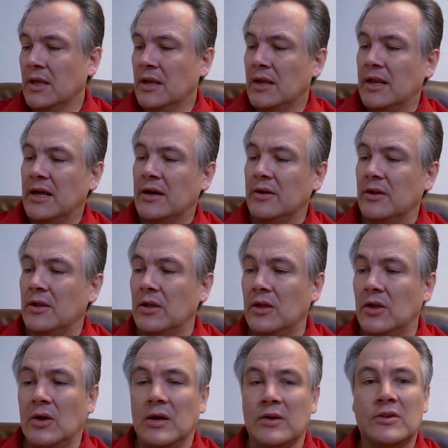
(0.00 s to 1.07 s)
Now,
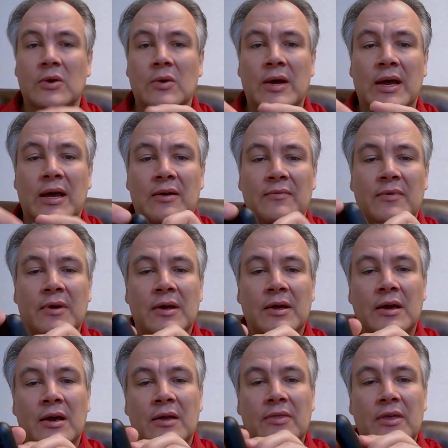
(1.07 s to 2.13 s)
you also have
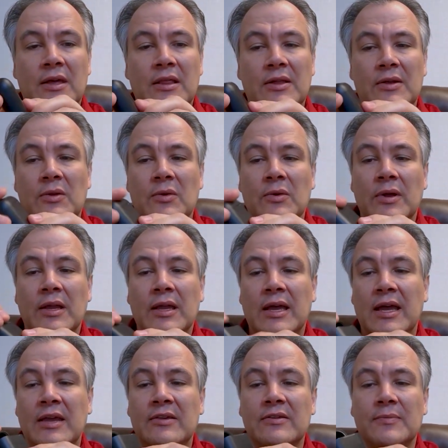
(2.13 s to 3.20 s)
the little
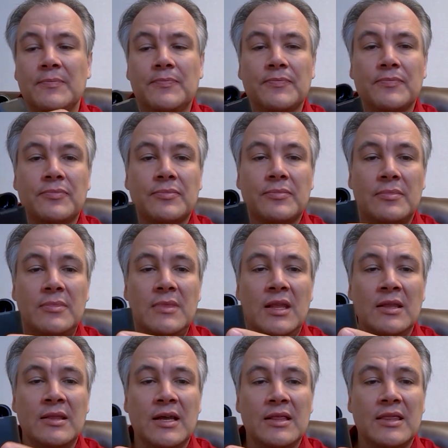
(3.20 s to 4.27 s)
case
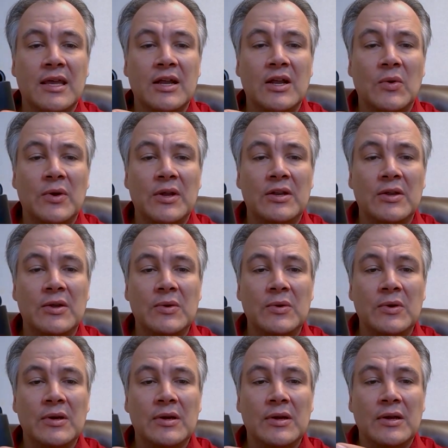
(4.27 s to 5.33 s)
that they go into,
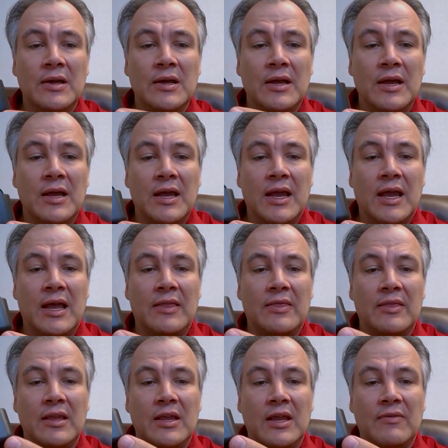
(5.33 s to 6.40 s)

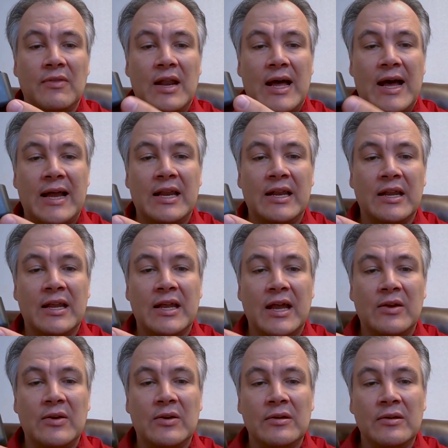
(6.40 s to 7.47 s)
and you have the light
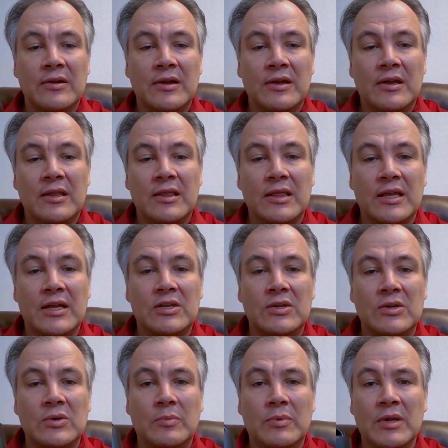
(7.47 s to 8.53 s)
indicator. Let
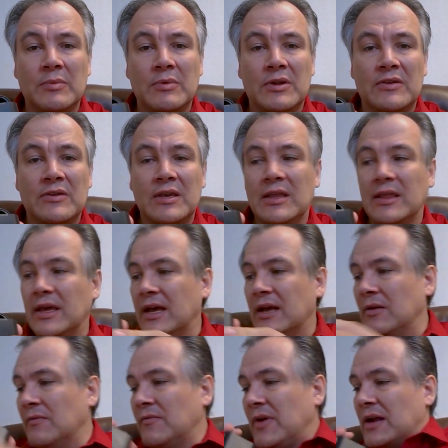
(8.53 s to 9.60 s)
you be able to see that.
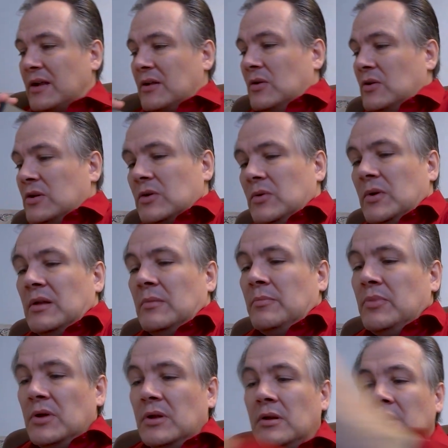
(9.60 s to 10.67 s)
In fact, I'll just go ahead and put